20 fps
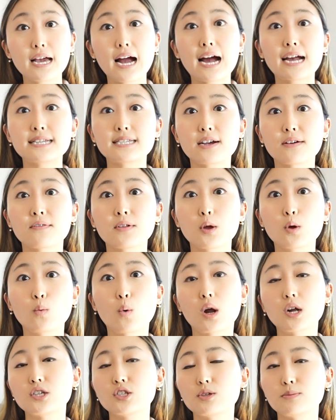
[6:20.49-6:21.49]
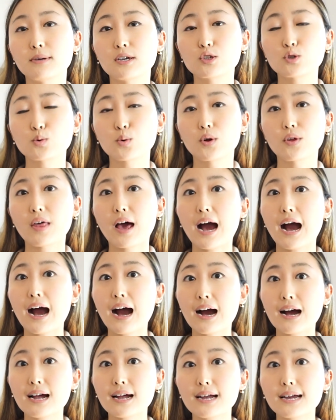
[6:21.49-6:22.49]
I definitely wanted to make sure that
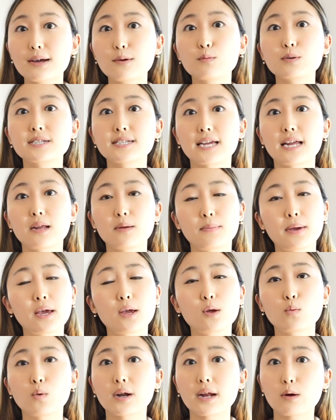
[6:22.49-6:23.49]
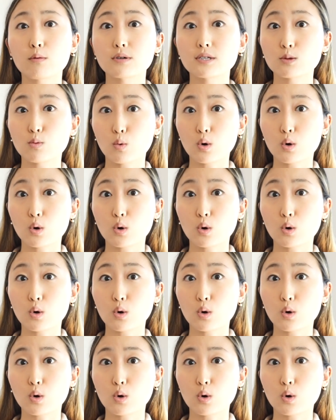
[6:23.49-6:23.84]
I was getting paid what I was